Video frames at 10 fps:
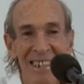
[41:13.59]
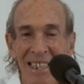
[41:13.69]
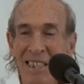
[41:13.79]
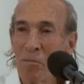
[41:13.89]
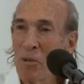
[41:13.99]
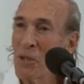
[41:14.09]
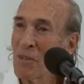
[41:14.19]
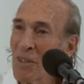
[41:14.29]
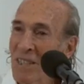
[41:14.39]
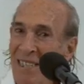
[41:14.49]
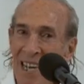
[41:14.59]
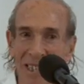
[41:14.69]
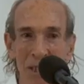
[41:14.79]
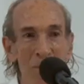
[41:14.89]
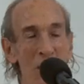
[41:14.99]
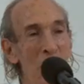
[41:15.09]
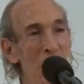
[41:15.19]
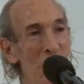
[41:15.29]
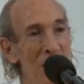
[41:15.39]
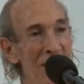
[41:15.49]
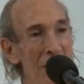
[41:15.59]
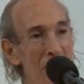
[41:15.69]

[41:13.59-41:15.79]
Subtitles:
It's a beautiful sight to behold.